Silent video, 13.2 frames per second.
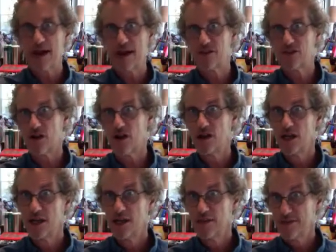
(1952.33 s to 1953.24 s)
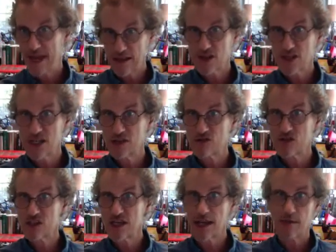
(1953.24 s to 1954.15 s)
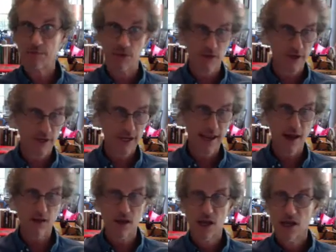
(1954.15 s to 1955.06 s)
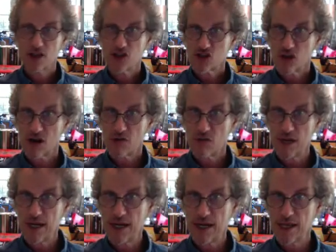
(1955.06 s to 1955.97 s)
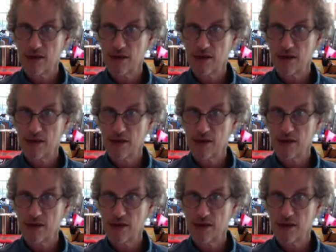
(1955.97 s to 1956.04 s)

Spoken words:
I thought, that looks interesting. I pulled it down, started reading it.